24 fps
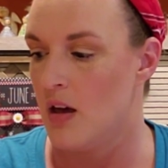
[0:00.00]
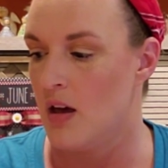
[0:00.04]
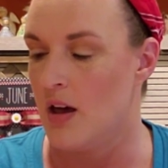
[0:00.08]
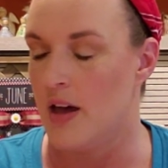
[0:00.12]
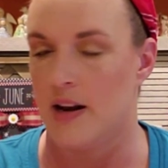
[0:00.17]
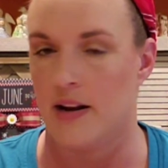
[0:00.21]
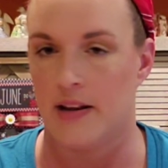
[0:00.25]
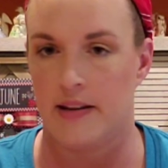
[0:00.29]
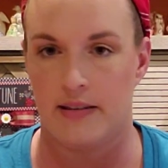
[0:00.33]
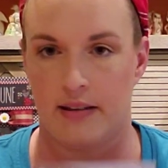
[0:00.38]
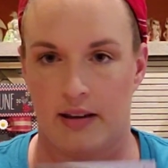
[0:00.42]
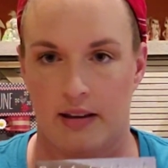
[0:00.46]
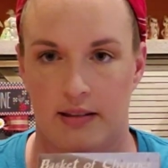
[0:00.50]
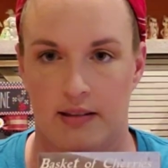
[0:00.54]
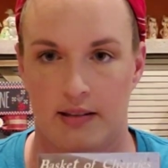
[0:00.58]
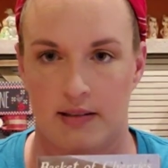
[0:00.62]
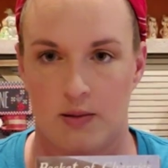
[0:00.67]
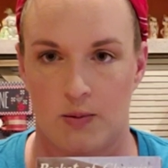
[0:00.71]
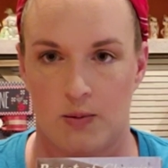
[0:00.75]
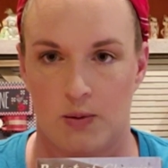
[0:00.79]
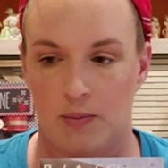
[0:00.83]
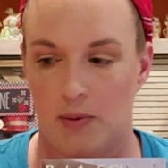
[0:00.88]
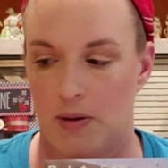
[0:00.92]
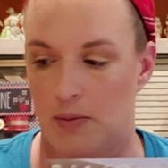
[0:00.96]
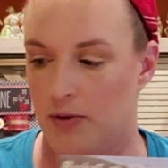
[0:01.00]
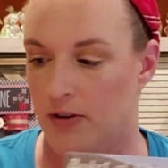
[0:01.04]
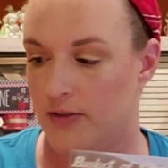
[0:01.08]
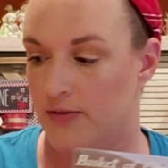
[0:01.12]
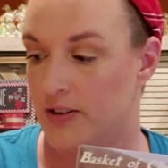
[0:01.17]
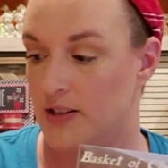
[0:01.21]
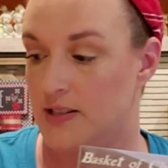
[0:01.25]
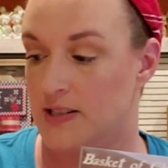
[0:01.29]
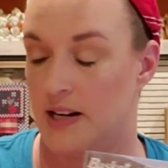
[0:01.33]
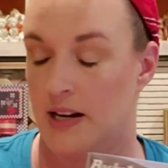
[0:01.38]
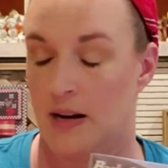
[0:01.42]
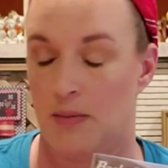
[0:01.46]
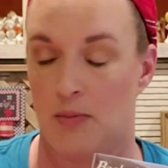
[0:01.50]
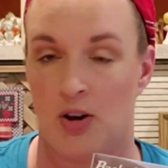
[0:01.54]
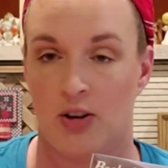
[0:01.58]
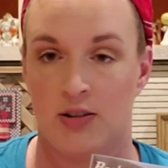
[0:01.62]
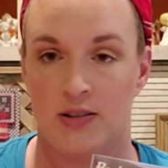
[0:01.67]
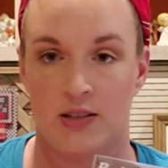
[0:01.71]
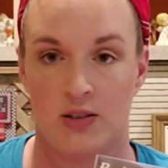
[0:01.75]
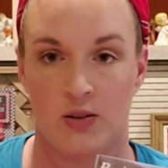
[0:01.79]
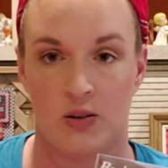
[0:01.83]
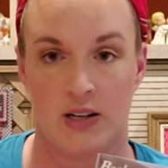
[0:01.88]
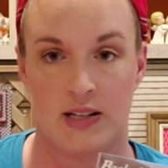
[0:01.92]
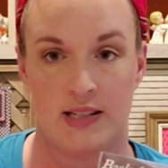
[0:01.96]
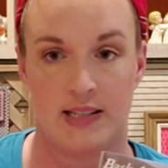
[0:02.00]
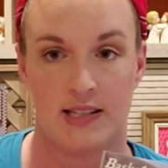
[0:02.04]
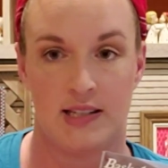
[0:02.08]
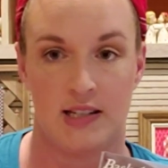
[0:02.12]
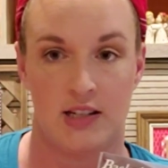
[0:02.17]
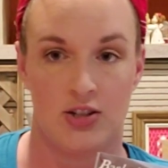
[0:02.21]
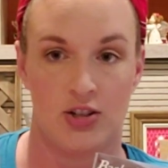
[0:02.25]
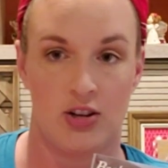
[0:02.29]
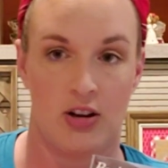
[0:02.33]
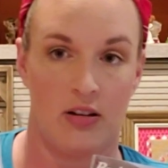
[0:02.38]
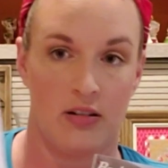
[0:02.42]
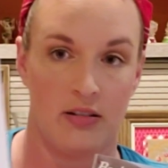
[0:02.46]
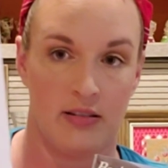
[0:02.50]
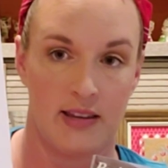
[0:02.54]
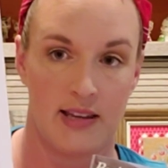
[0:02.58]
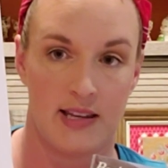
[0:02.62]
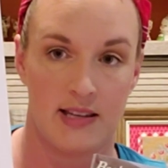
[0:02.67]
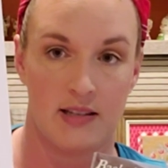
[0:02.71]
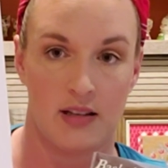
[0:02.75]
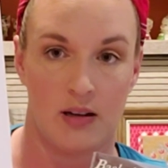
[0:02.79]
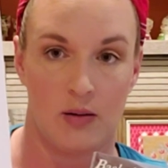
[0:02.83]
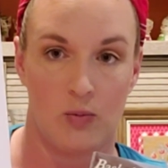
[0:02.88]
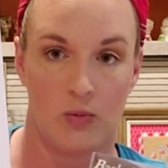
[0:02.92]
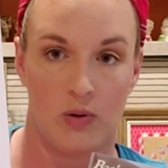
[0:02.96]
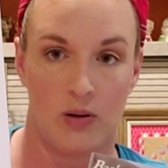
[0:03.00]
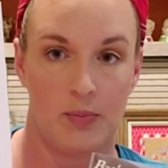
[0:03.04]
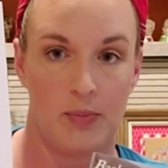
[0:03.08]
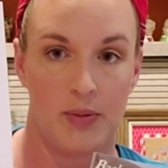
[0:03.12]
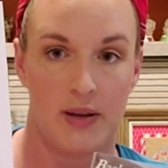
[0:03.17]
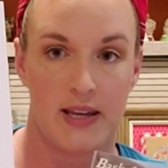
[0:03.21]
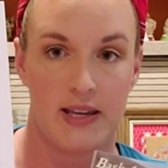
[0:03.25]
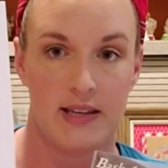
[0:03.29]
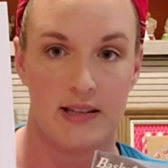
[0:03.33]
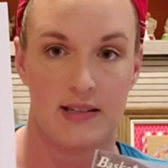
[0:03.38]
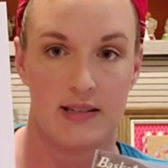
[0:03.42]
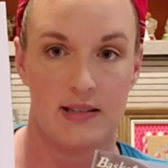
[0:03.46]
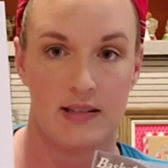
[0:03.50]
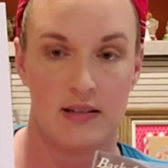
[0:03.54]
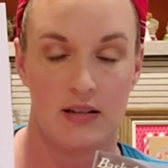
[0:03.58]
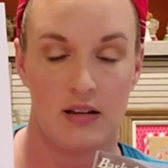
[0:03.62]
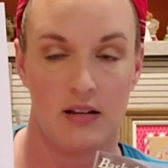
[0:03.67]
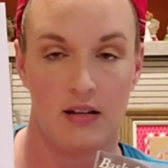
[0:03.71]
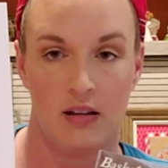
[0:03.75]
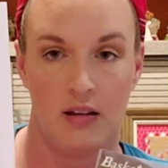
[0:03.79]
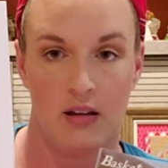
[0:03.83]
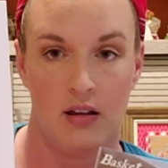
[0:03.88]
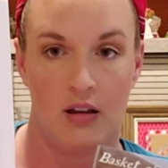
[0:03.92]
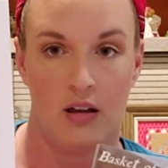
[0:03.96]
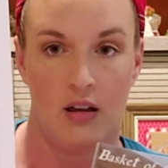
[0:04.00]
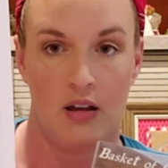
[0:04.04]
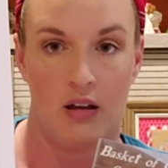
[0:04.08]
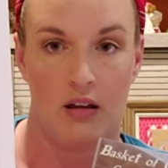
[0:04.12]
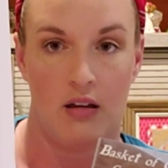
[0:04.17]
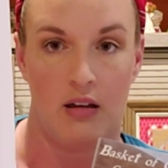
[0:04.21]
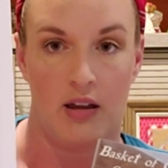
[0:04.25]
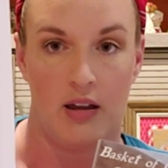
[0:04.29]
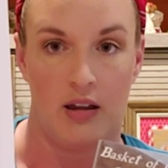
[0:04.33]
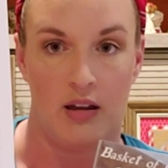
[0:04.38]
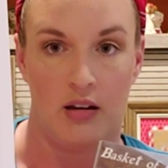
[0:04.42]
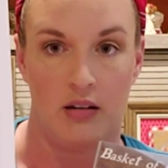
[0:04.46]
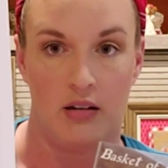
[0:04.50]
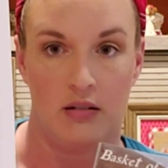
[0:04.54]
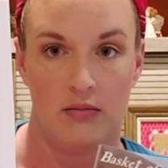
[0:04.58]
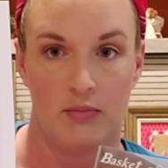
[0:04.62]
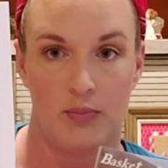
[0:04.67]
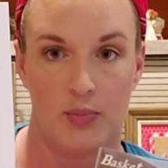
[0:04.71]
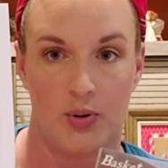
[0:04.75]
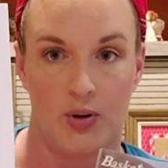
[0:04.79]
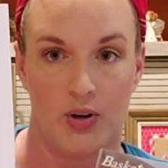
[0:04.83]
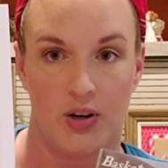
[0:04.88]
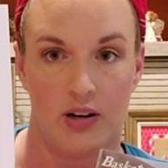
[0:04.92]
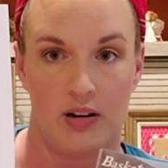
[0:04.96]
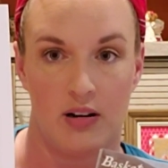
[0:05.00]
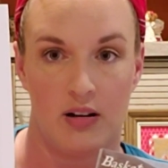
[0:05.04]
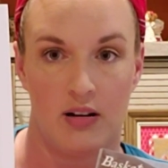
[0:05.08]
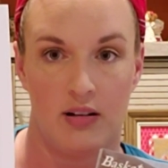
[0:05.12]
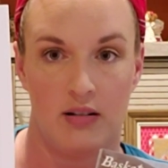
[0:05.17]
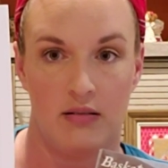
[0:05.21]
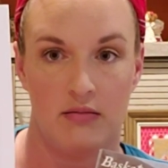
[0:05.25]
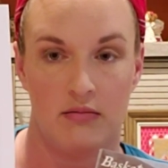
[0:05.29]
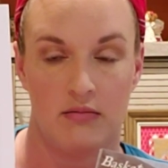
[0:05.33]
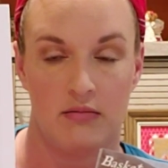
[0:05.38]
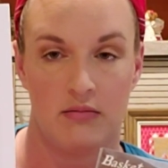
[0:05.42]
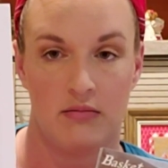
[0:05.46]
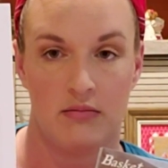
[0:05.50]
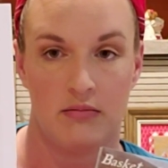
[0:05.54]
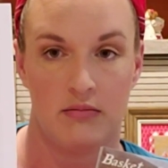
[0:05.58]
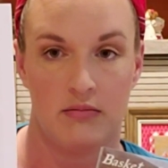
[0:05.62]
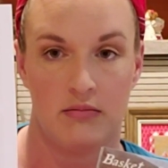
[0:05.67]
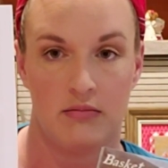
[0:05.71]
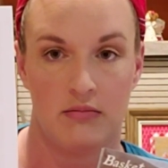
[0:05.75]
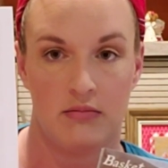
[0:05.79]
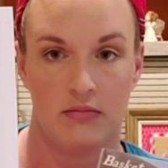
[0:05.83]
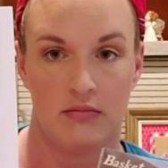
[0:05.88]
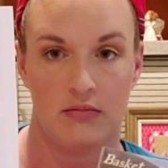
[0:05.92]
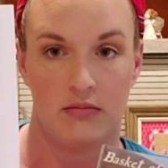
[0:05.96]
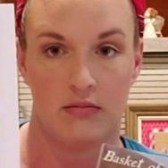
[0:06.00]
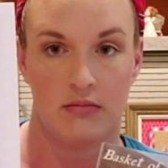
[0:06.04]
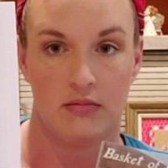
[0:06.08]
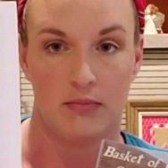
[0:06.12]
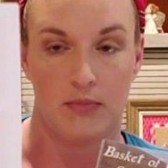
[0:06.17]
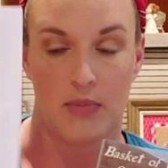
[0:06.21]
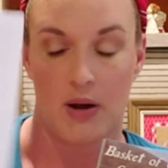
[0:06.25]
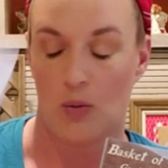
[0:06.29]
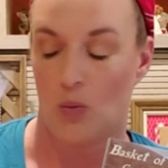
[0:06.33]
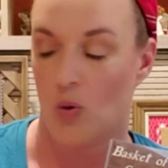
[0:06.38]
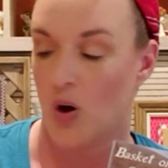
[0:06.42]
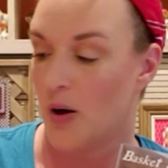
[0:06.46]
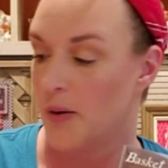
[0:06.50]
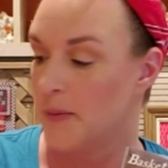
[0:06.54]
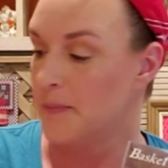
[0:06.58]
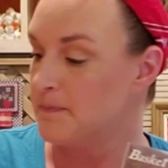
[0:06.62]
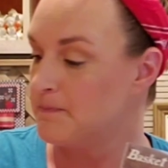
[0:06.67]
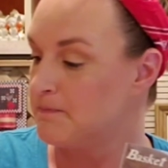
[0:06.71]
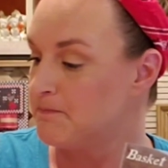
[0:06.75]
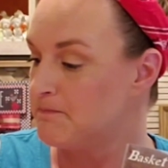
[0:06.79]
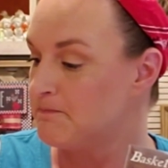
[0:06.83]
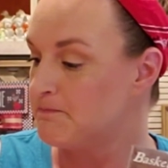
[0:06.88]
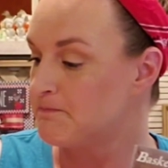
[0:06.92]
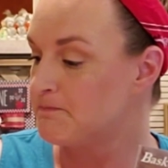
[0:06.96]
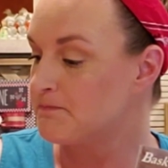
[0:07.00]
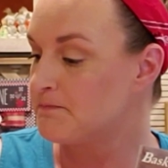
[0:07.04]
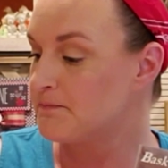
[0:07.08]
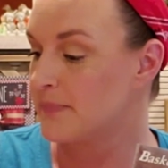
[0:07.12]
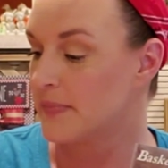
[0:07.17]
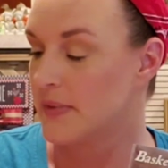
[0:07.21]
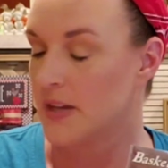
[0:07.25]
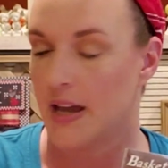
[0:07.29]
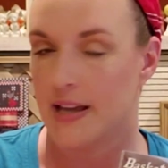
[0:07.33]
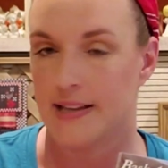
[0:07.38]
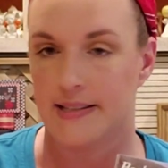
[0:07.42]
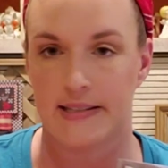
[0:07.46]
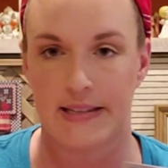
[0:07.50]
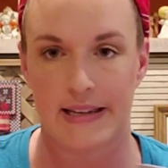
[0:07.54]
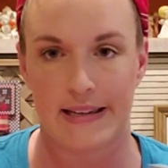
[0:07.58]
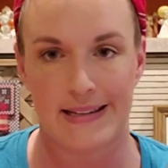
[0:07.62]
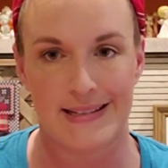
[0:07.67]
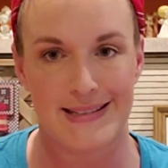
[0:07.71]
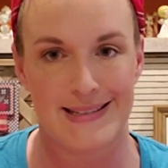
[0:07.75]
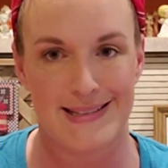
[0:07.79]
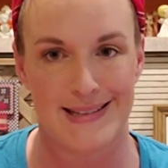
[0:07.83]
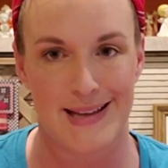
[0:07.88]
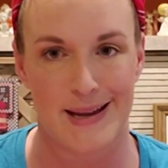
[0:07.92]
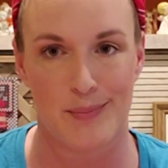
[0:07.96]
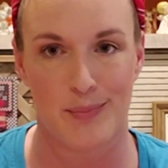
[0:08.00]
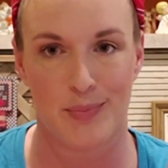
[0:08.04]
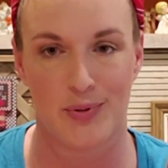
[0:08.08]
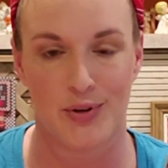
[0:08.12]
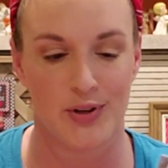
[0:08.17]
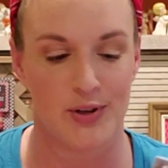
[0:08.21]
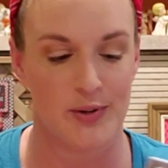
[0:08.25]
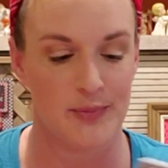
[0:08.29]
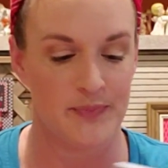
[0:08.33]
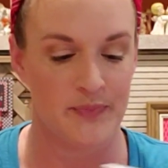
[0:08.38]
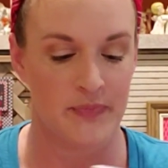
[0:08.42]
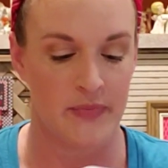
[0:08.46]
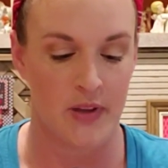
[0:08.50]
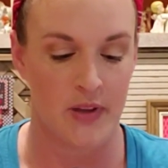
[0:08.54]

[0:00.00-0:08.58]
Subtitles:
and I thought this would be perfect. And I'm also going to stitch all these on one piece and put it on my wall as like a sampler.